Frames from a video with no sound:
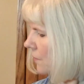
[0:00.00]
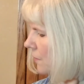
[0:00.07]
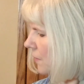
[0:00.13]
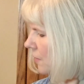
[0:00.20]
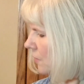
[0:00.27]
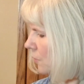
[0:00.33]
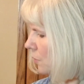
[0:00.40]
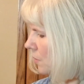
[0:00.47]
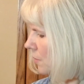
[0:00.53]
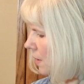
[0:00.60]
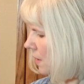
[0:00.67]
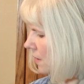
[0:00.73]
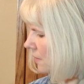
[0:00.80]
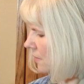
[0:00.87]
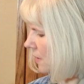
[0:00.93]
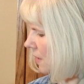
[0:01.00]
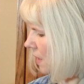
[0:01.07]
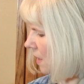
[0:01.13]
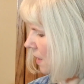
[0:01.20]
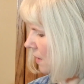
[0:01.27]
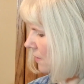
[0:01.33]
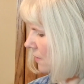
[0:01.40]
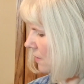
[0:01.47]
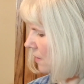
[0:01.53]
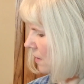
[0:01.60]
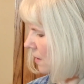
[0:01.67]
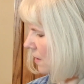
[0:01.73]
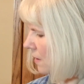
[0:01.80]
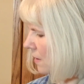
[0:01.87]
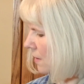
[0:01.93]
This one by Lizzie Kate,
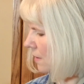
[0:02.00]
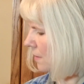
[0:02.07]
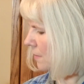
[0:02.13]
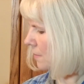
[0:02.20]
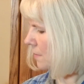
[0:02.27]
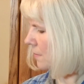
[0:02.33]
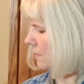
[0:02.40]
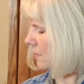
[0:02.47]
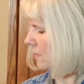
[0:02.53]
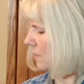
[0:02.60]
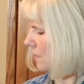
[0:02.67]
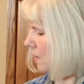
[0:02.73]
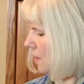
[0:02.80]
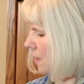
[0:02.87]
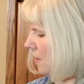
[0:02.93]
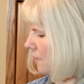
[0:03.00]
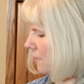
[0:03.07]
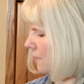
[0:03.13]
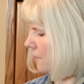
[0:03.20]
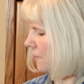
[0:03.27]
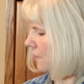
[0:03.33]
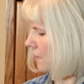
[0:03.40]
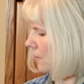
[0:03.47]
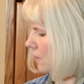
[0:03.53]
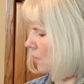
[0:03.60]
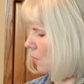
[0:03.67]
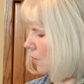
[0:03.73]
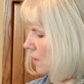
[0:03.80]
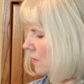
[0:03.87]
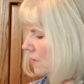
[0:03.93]

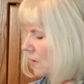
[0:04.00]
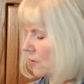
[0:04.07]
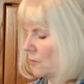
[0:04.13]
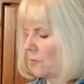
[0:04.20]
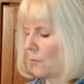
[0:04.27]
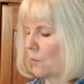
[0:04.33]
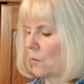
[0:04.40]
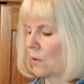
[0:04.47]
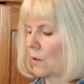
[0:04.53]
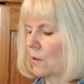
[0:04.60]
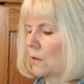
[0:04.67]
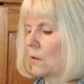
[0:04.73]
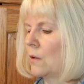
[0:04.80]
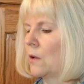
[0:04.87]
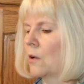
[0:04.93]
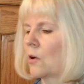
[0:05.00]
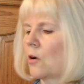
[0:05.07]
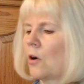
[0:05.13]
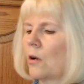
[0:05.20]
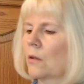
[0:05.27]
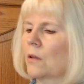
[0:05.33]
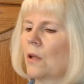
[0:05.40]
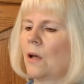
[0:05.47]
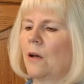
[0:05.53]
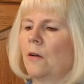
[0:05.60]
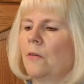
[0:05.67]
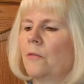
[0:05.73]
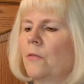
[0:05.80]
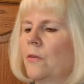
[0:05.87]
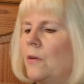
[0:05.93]
F164, called
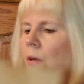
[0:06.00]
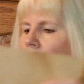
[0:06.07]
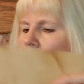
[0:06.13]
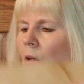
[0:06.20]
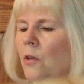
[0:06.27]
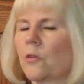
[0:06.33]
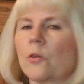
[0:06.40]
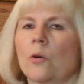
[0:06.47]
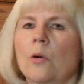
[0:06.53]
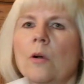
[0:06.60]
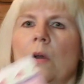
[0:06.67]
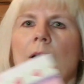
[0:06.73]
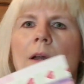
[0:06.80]
Love. So